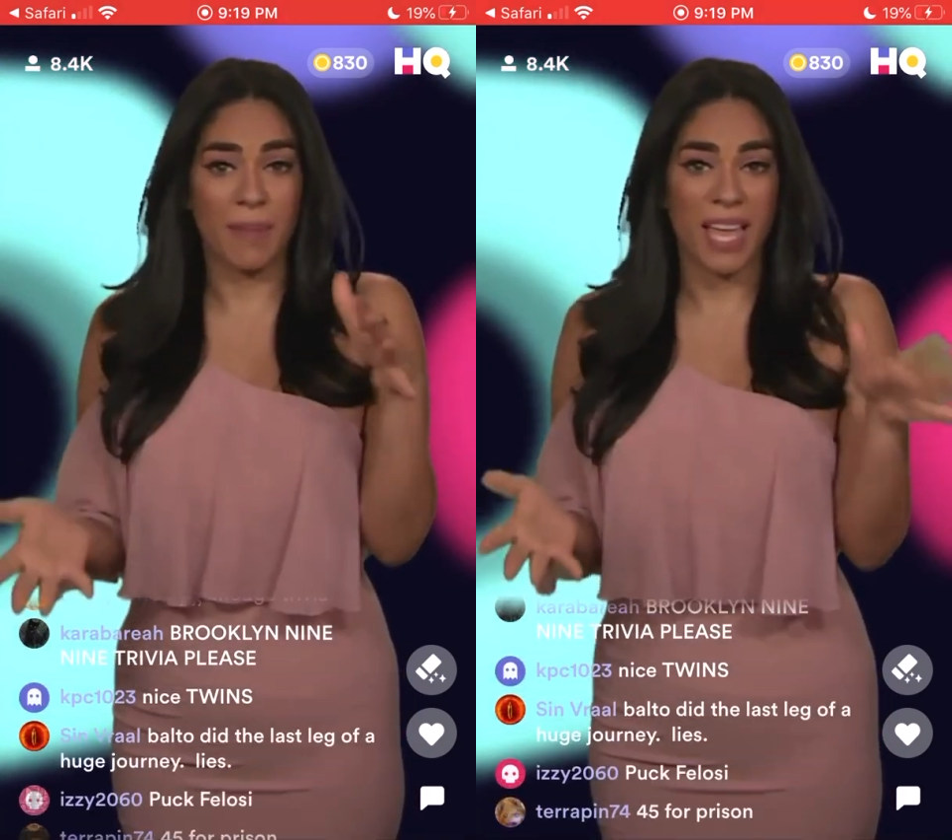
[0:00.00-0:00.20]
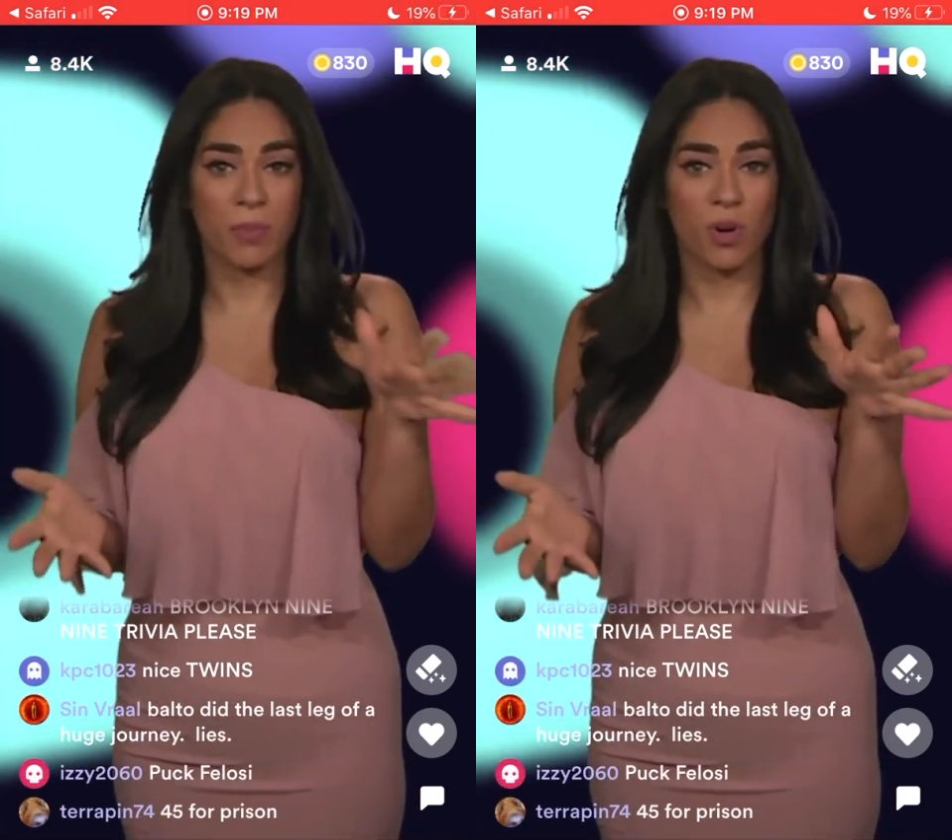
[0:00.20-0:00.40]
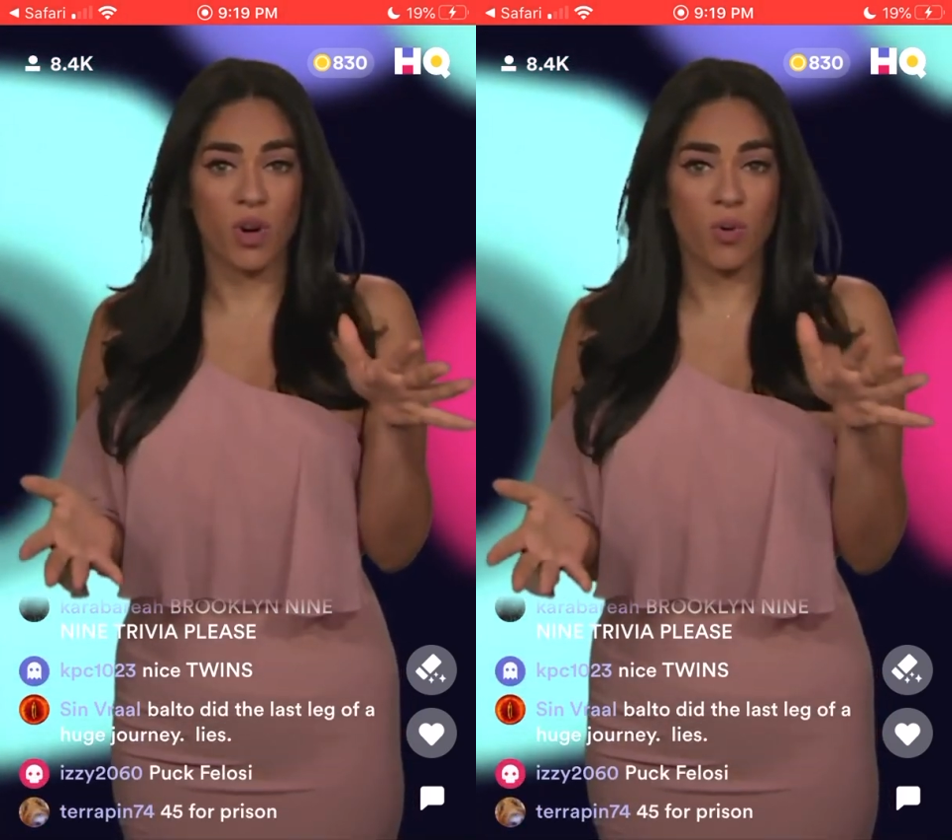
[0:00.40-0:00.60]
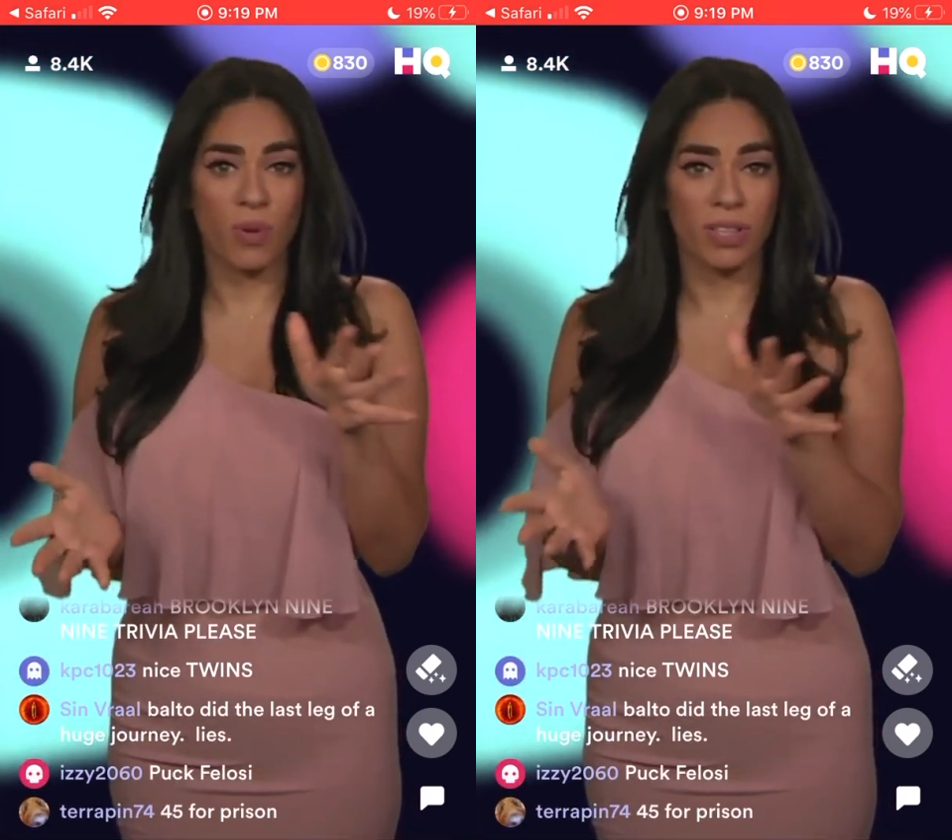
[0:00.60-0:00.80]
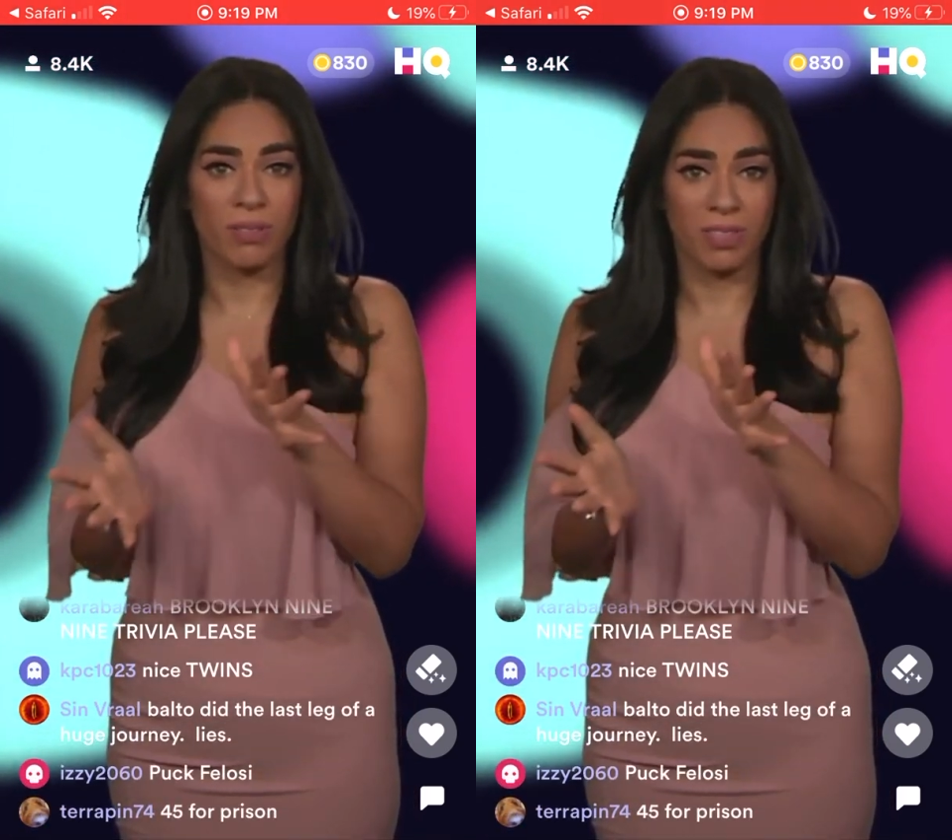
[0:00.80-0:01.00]
animal
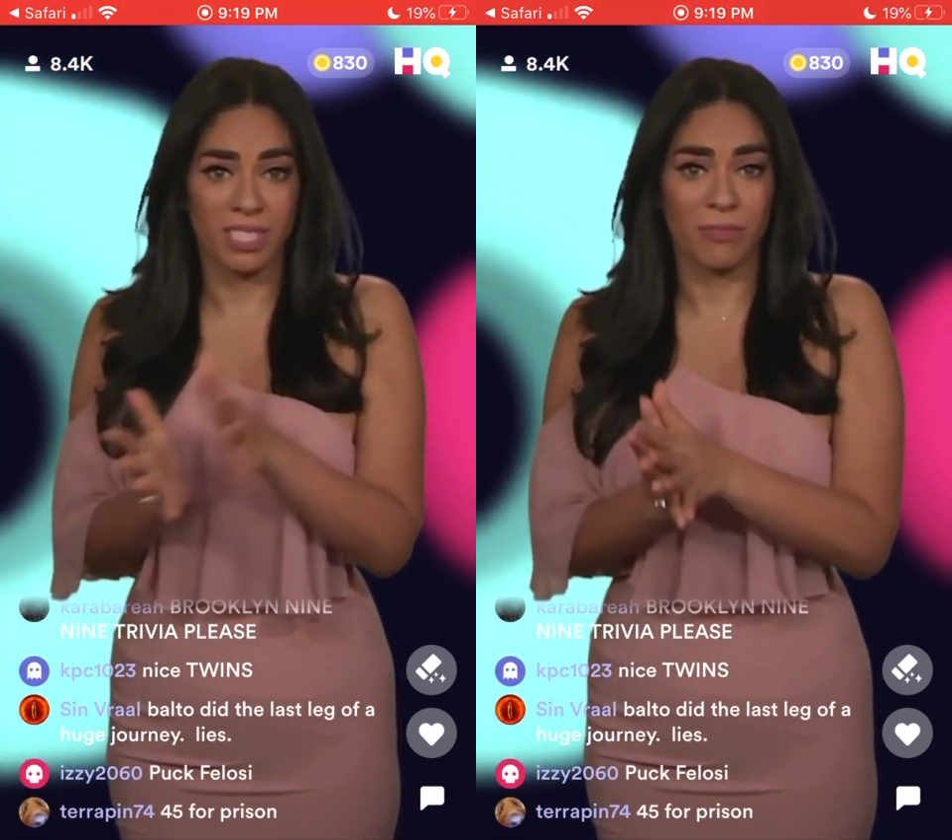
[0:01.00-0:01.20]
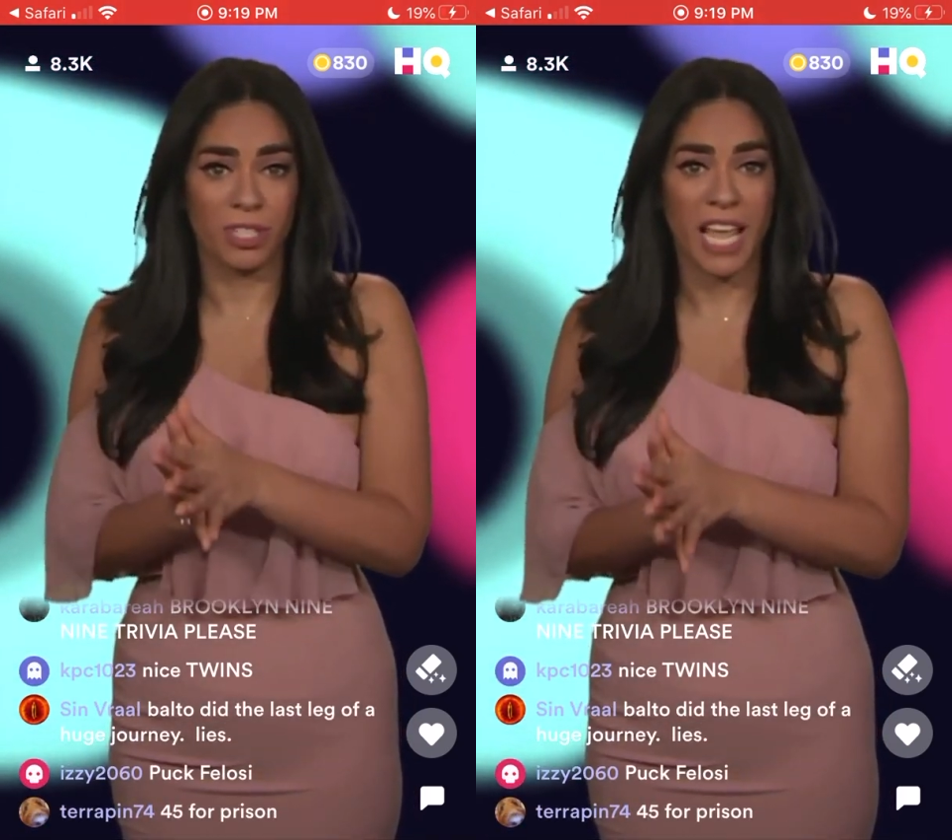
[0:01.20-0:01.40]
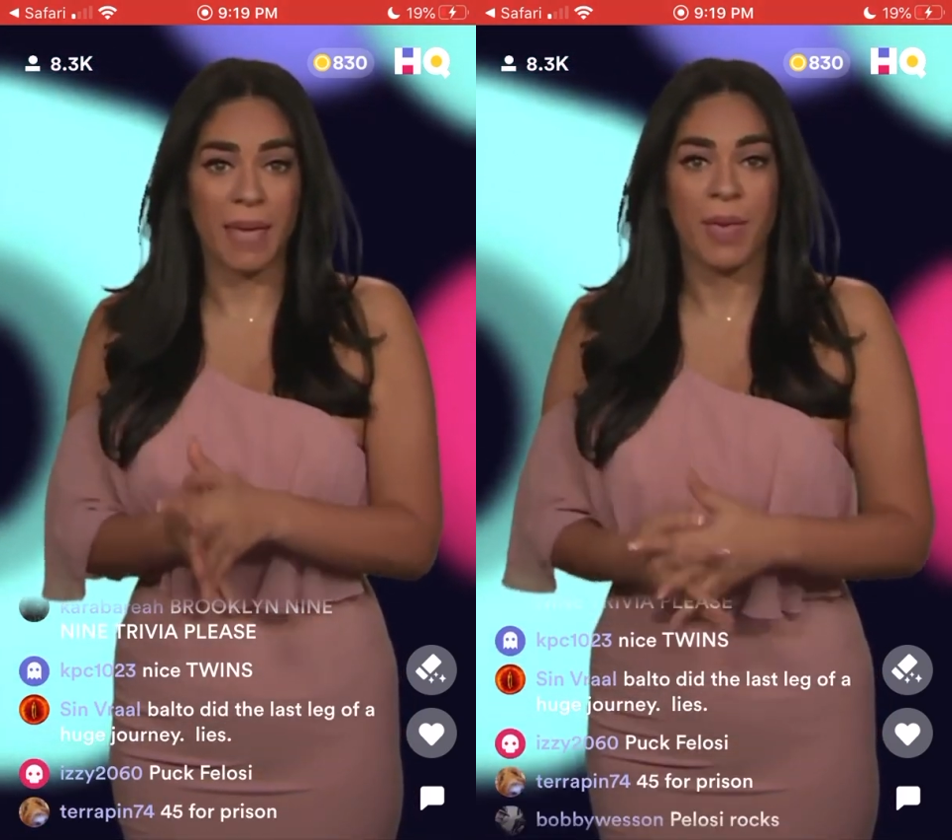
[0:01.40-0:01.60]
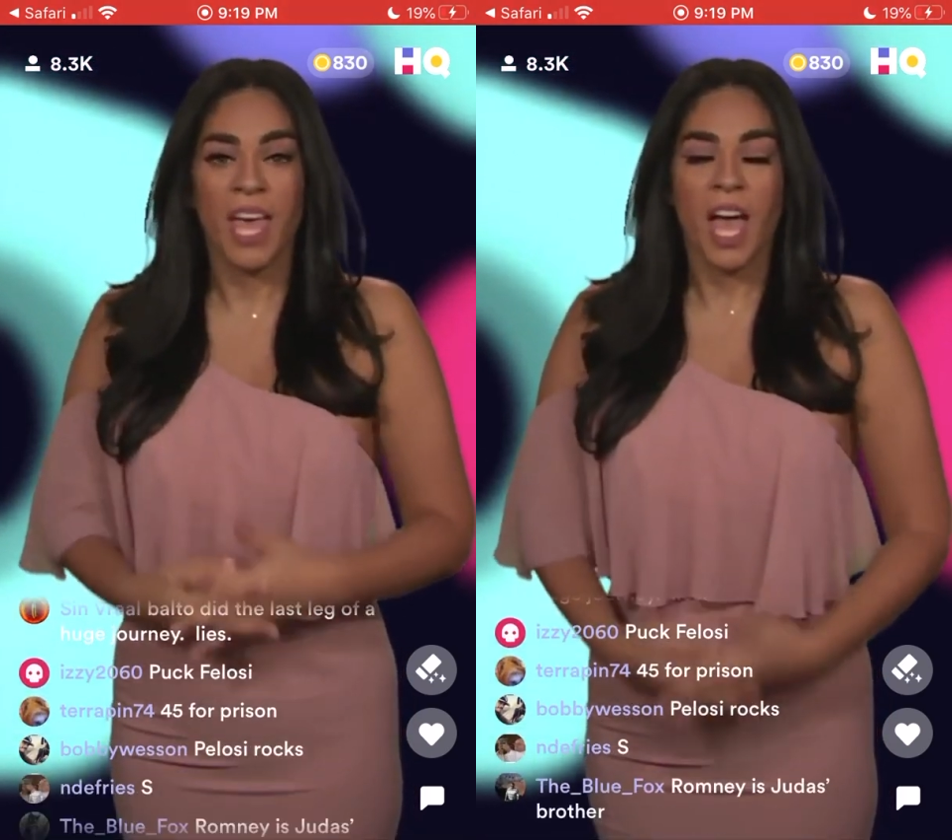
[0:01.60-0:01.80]
with a different name.